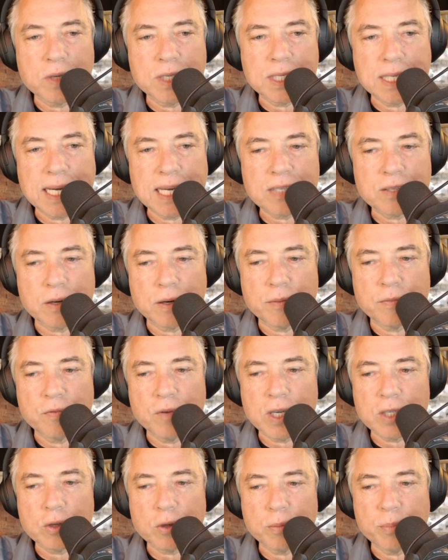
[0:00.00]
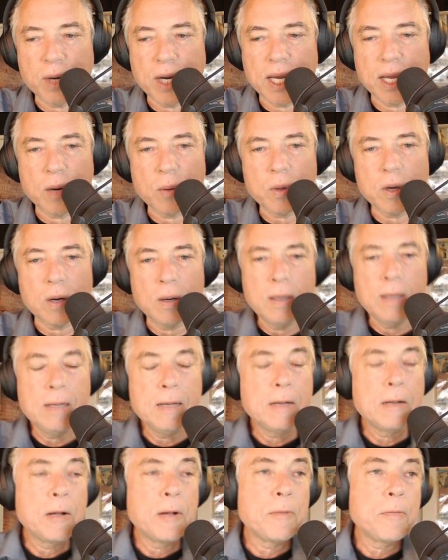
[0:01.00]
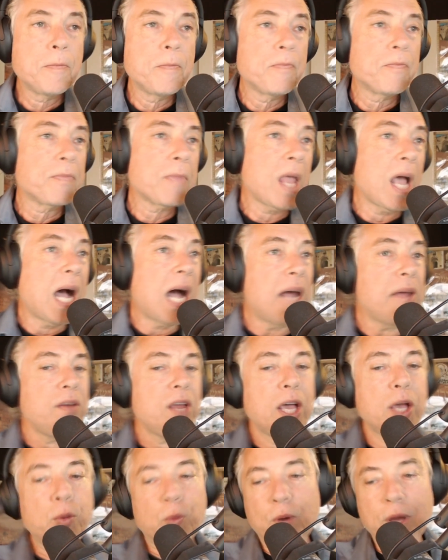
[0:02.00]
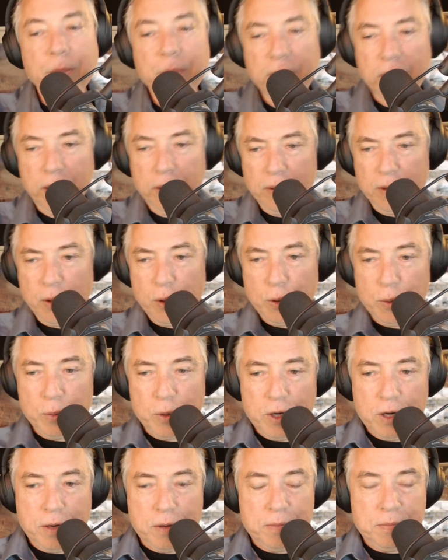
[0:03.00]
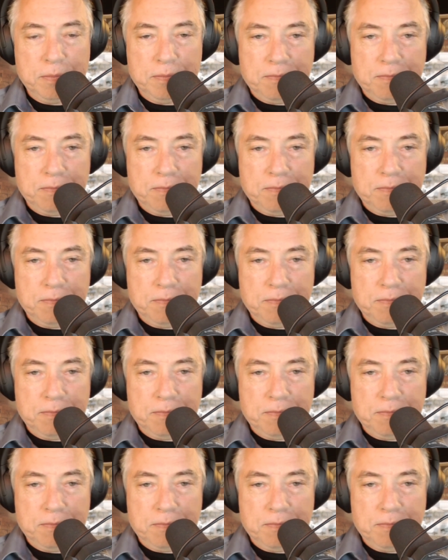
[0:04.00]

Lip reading: sex from Russell Brand. Well, I've known women who were,